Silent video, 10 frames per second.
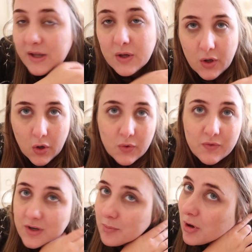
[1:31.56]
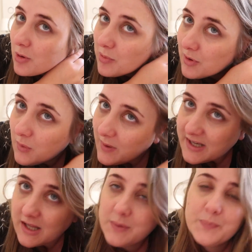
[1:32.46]
like, COVID appropriate
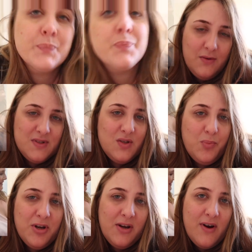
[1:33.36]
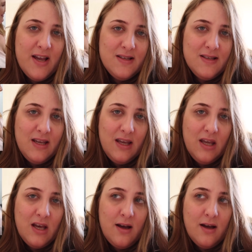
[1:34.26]
wedding, it was still pretty
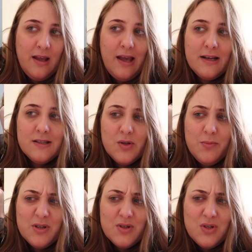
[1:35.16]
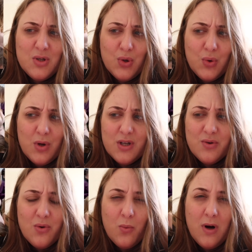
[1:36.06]
crazy. I had so much to do. I
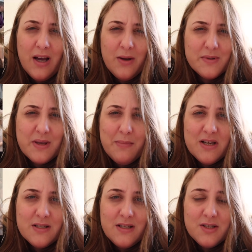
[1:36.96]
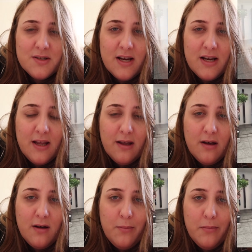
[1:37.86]
don't know why, it was like mentally
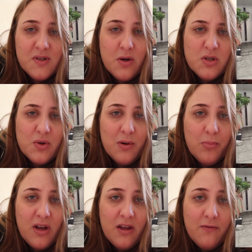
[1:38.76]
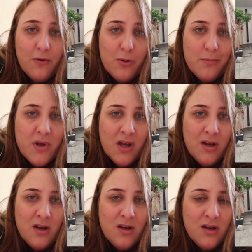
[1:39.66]
straining. So I took a break from
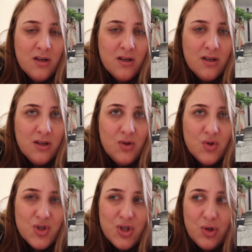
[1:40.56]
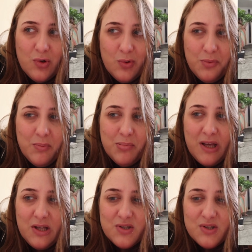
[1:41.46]
YouTube,
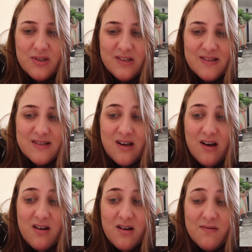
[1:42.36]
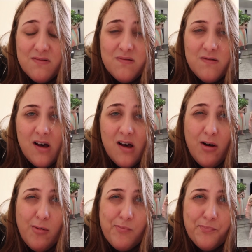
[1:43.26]
Patreon stuff.
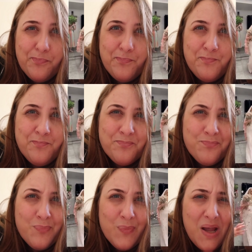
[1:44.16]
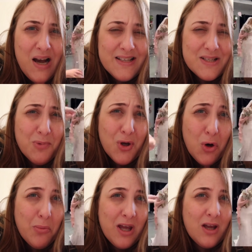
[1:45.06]
I did my
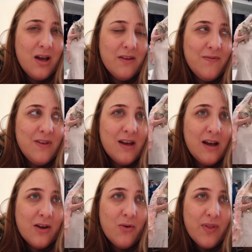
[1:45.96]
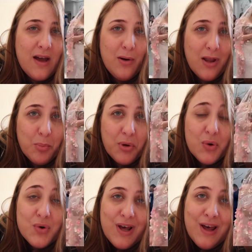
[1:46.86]
comic. I got that like
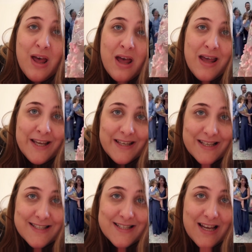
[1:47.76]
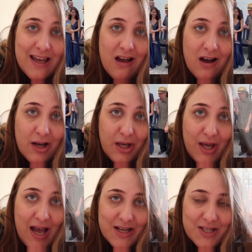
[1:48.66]
pre-order yesterday.
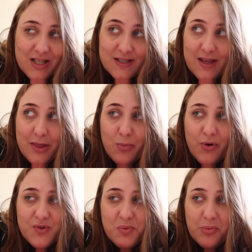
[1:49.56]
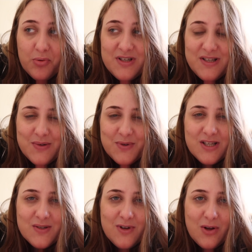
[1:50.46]
I actually sent them off to be printed,
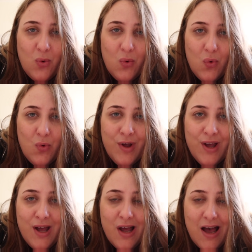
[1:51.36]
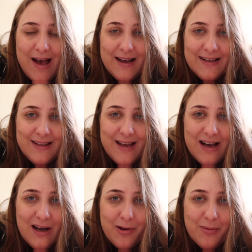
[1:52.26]
which is really cool. And
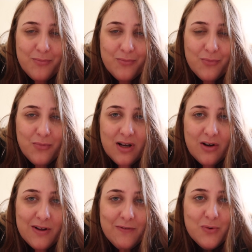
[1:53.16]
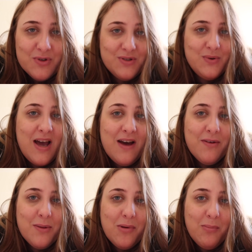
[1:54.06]
yeah, I'm really looking forward to
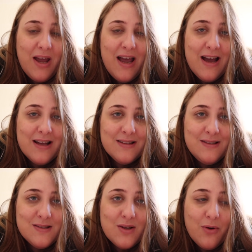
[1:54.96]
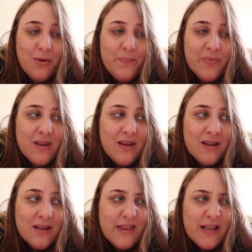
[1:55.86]
having them in my hands. So
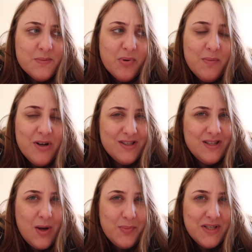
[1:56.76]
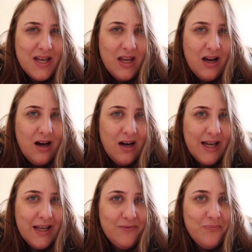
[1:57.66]
that's pretty much the
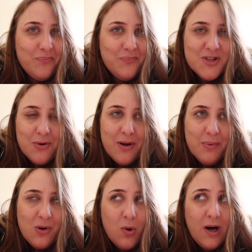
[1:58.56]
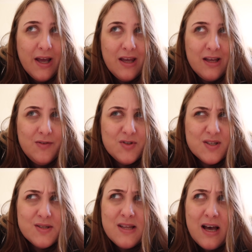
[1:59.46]
update. Sorry I've been quiet. It's
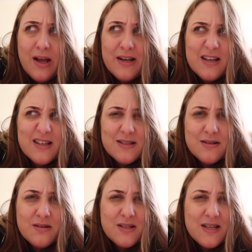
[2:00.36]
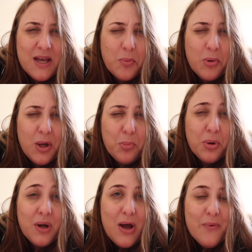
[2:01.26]
just that I needed to take a break,
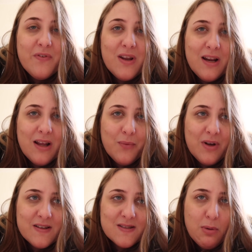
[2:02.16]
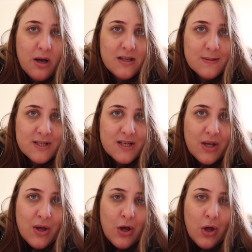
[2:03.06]
but now I'm feeling like really inspired, especially